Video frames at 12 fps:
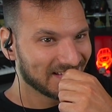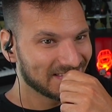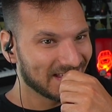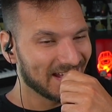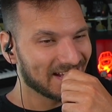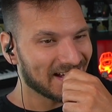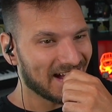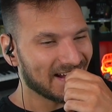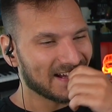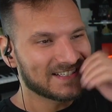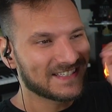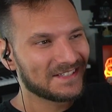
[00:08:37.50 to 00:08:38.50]
Like, I,
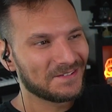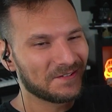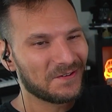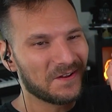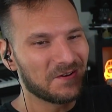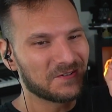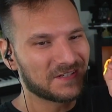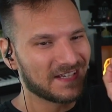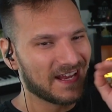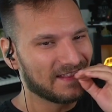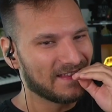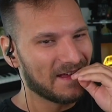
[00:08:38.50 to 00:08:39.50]
I still don't
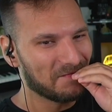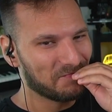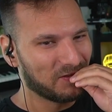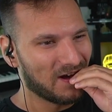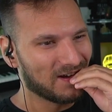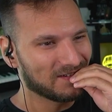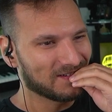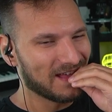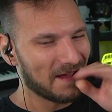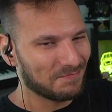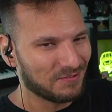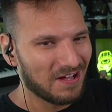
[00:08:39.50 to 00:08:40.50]
understand that plot
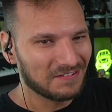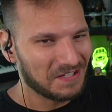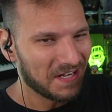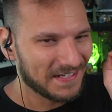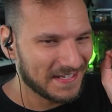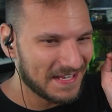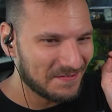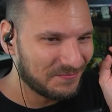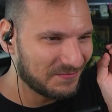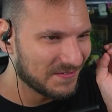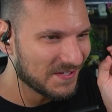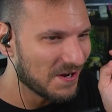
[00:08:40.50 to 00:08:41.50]
that plot line.
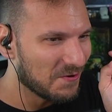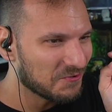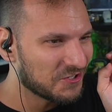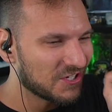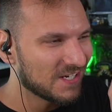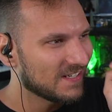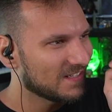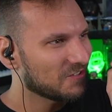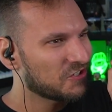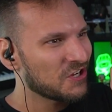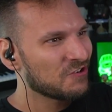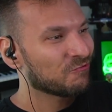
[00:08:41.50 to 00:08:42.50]
If, you know, she
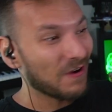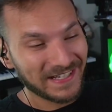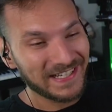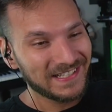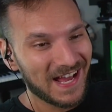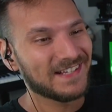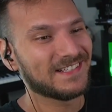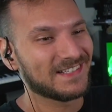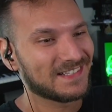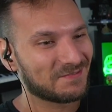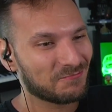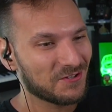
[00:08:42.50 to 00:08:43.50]
she
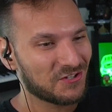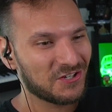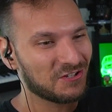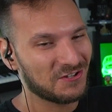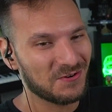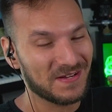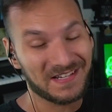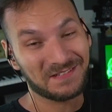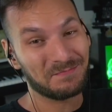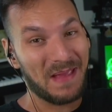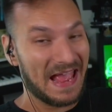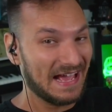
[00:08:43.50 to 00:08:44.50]
recognizes what she's doing is
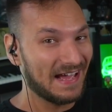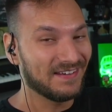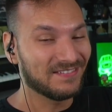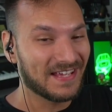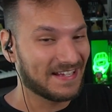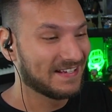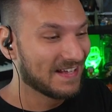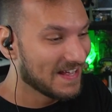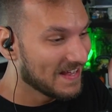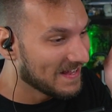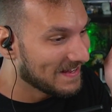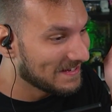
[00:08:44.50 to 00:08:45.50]
bad. Like,
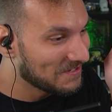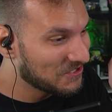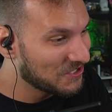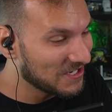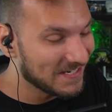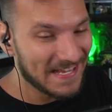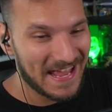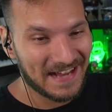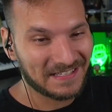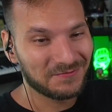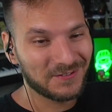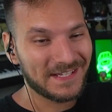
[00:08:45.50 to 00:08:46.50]
she's
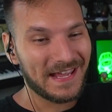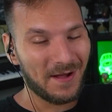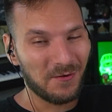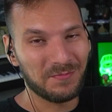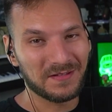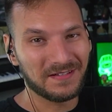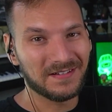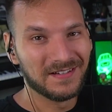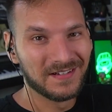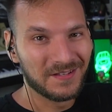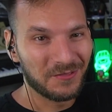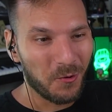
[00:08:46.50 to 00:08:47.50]
actively helping
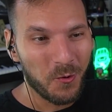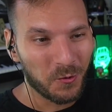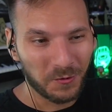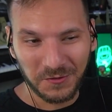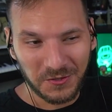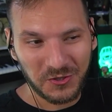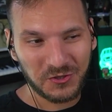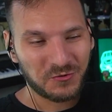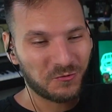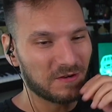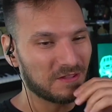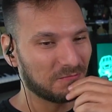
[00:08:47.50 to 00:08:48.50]
the Horde
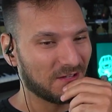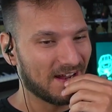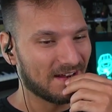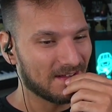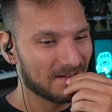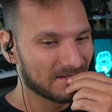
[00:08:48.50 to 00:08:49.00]
destroy the planet.